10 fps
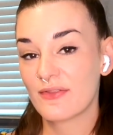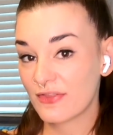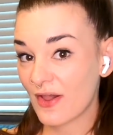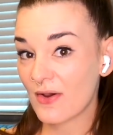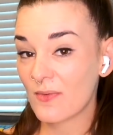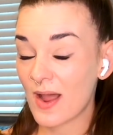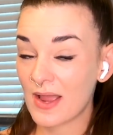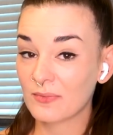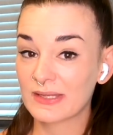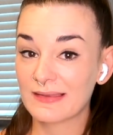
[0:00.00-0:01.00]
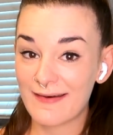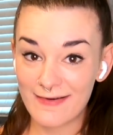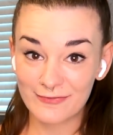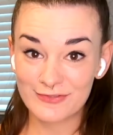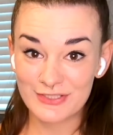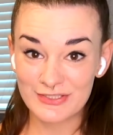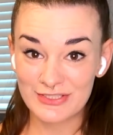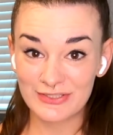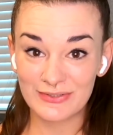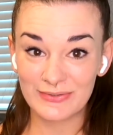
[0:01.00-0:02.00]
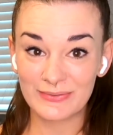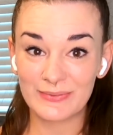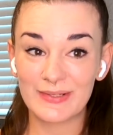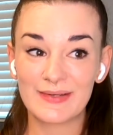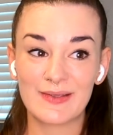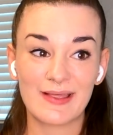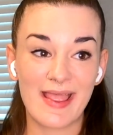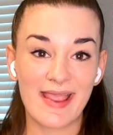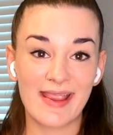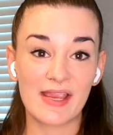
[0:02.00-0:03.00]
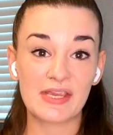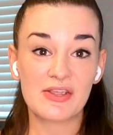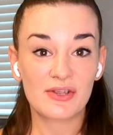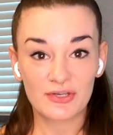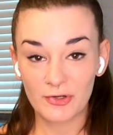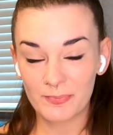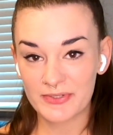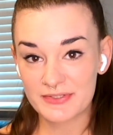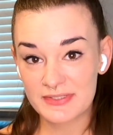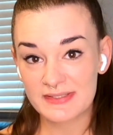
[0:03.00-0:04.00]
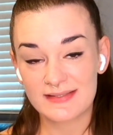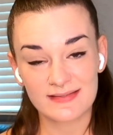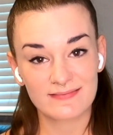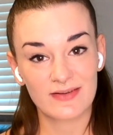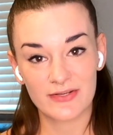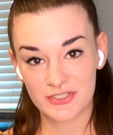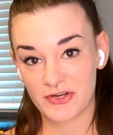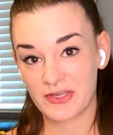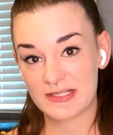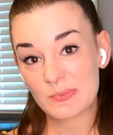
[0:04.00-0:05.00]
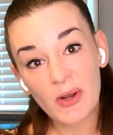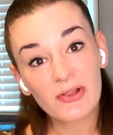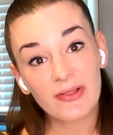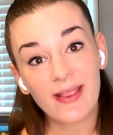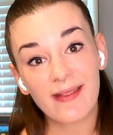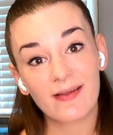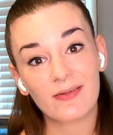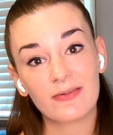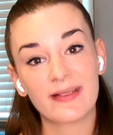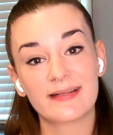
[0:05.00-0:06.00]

though I would love to do a Coopers Australian Sparkling Ale.